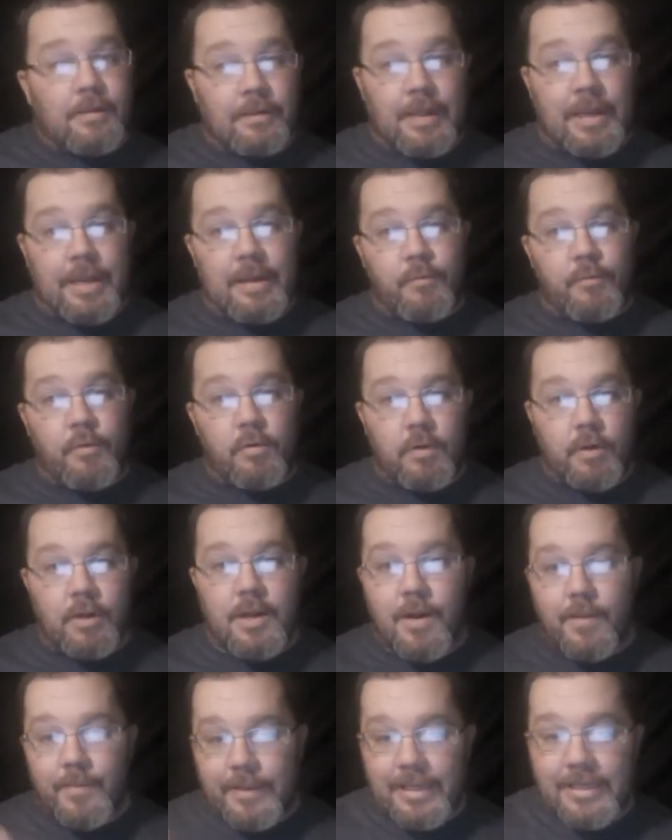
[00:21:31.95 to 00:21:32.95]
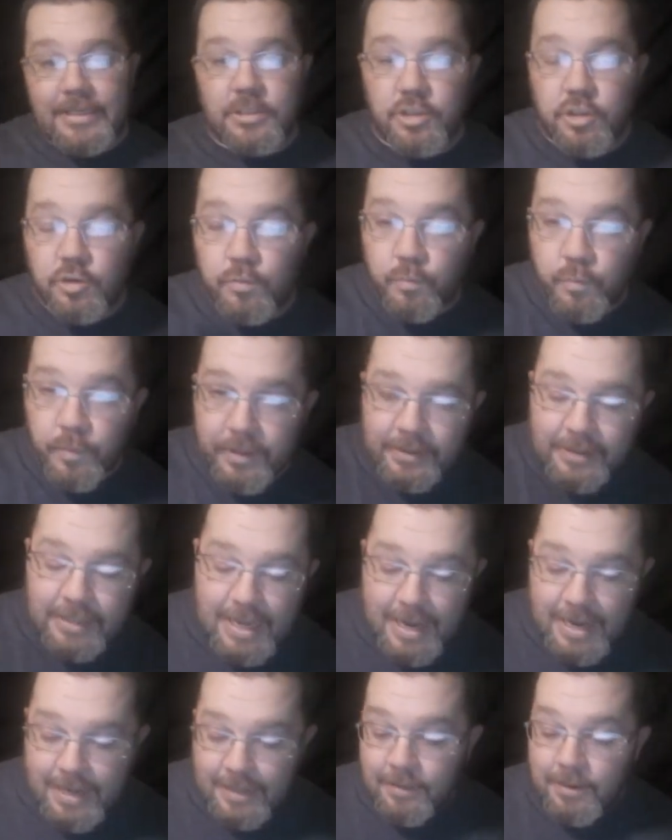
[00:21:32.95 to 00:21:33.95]
They will accommodate you with
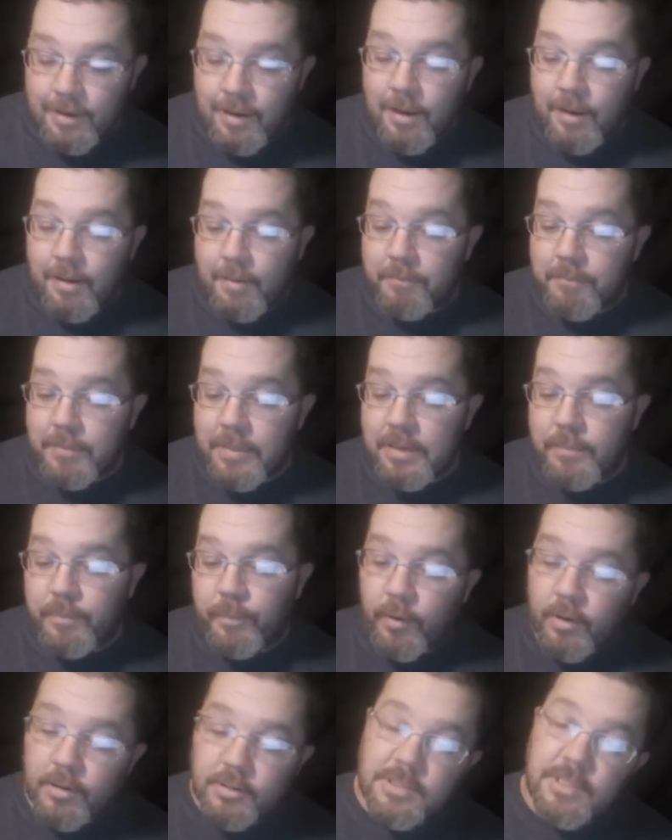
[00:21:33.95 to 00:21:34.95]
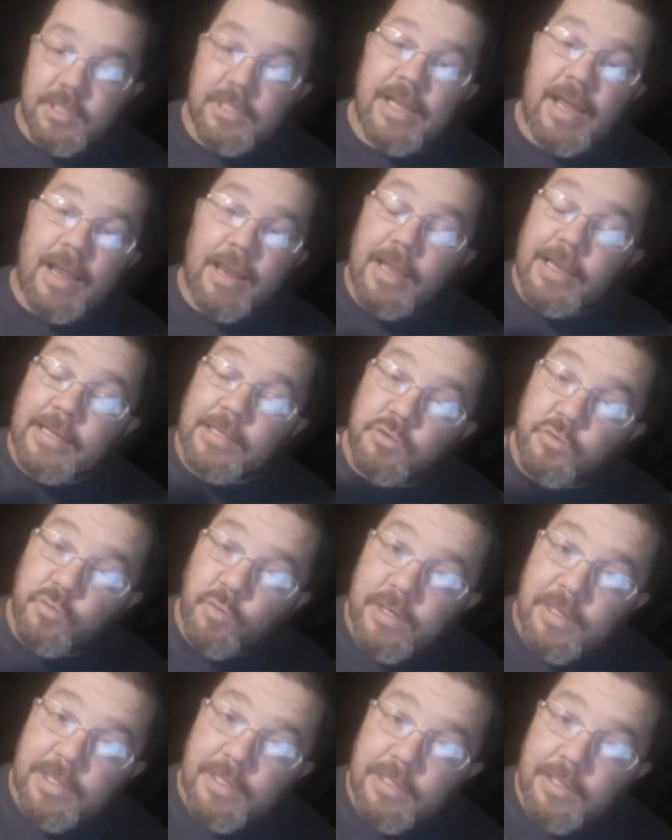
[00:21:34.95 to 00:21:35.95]
that. Me personally, I like
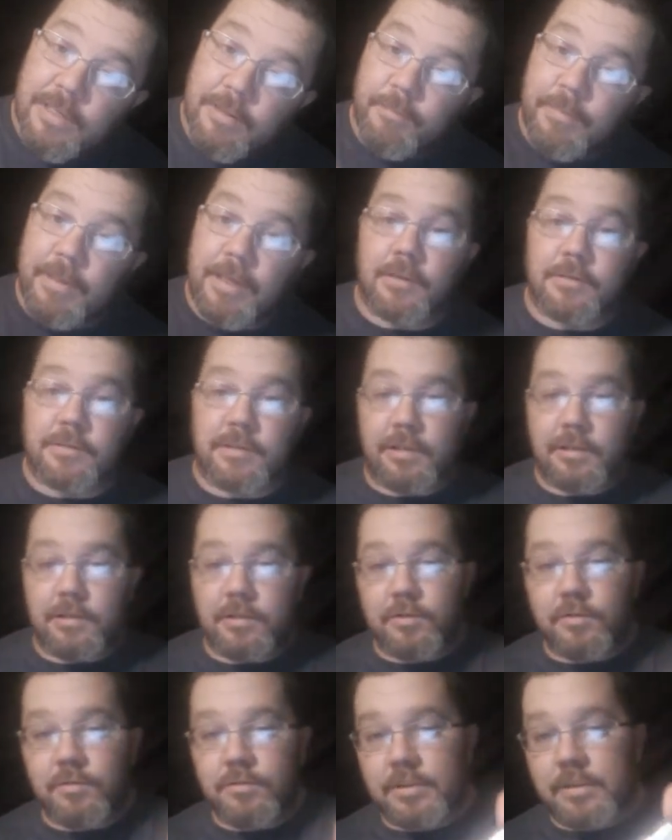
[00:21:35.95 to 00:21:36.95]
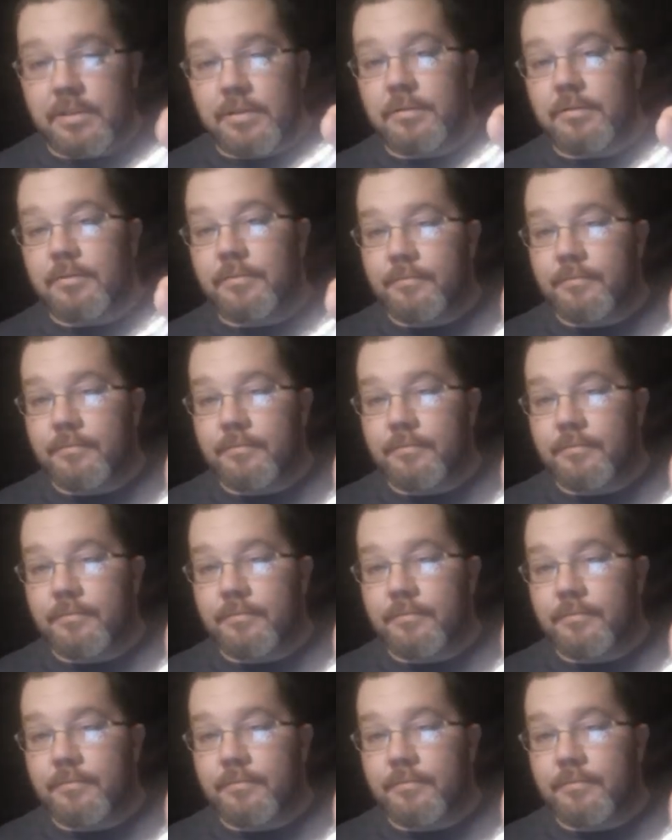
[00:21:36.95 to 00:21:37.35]
3 because I use it